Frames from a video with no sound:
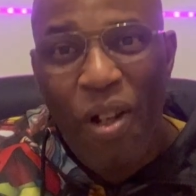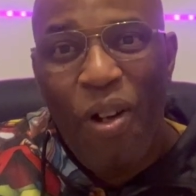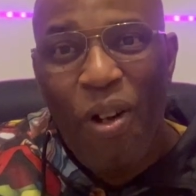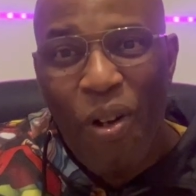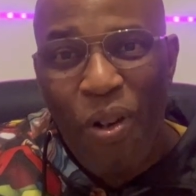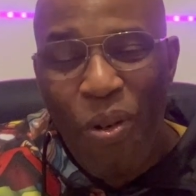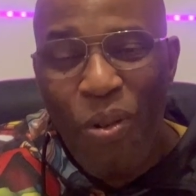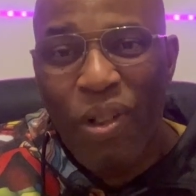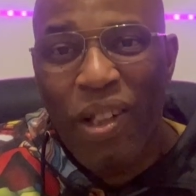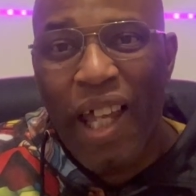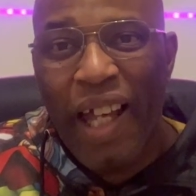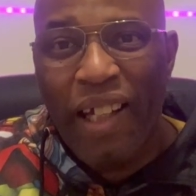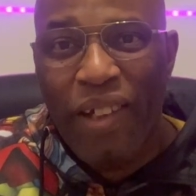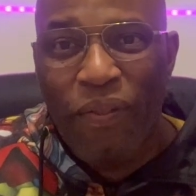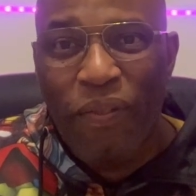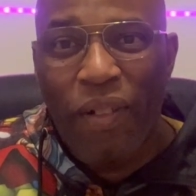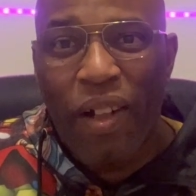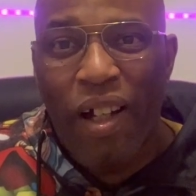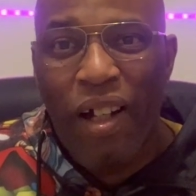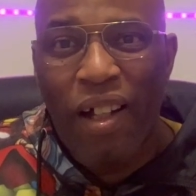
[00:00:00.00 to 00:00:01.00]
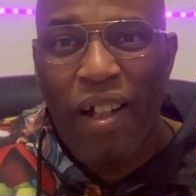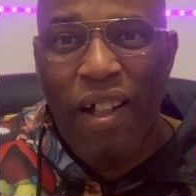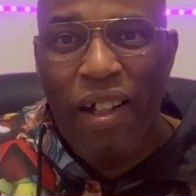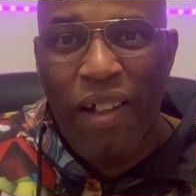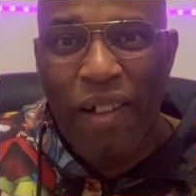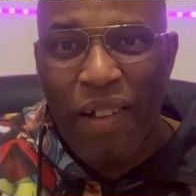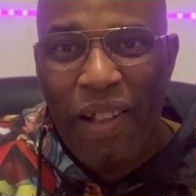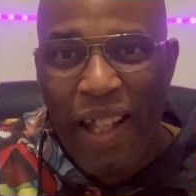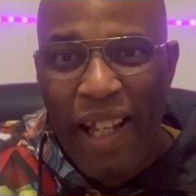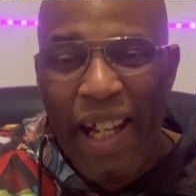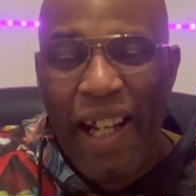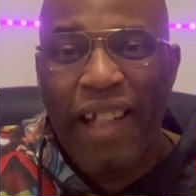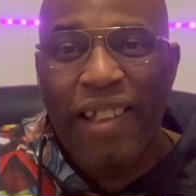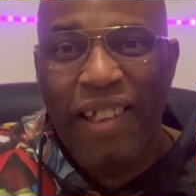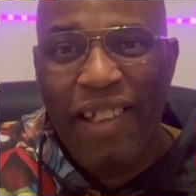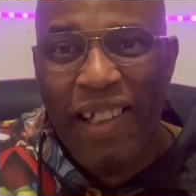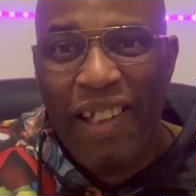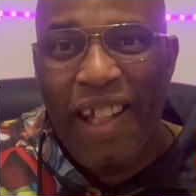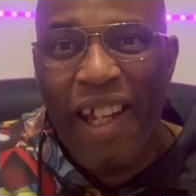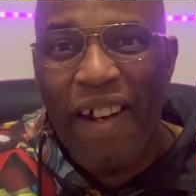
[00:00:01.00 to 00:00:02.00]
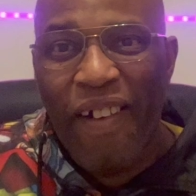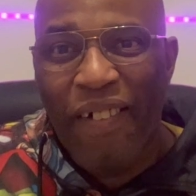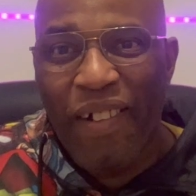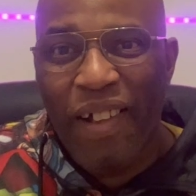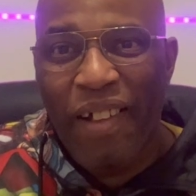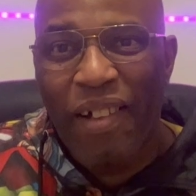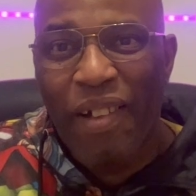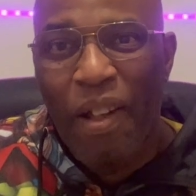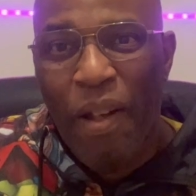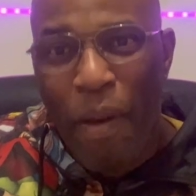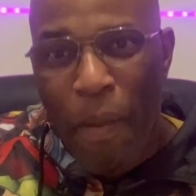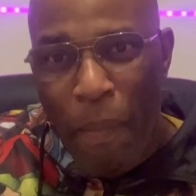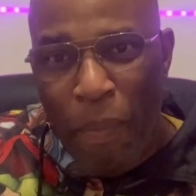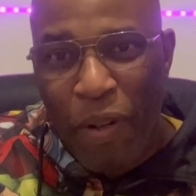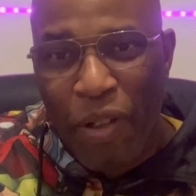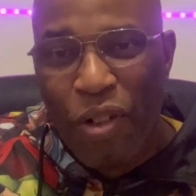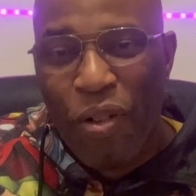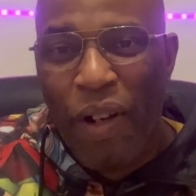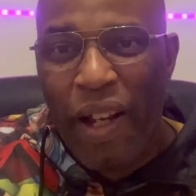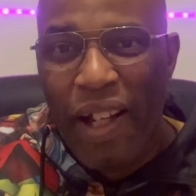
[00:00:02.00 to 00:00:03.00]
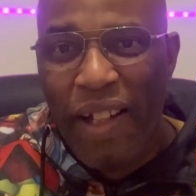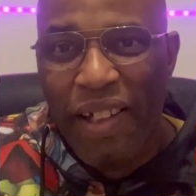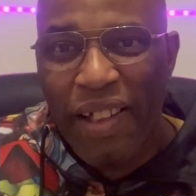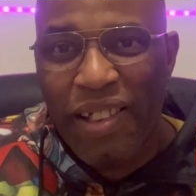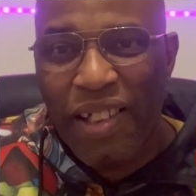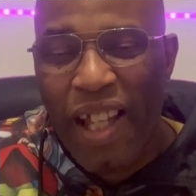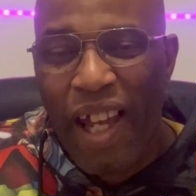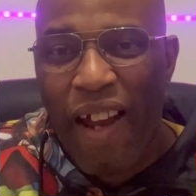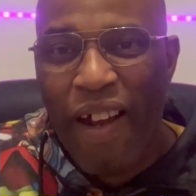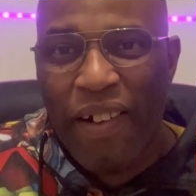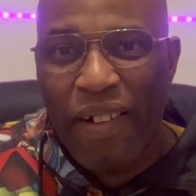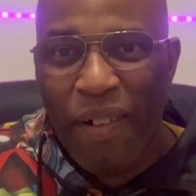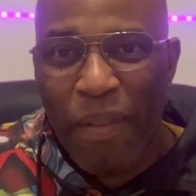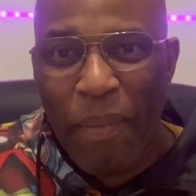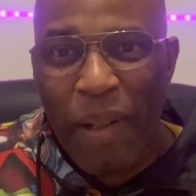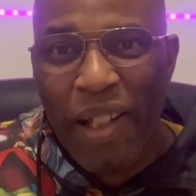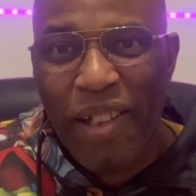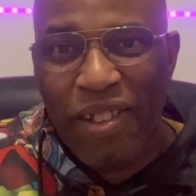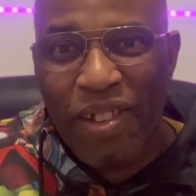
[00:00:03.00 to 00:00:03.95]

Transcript: who liked uh, Anthony Carrigan portraying this character, man.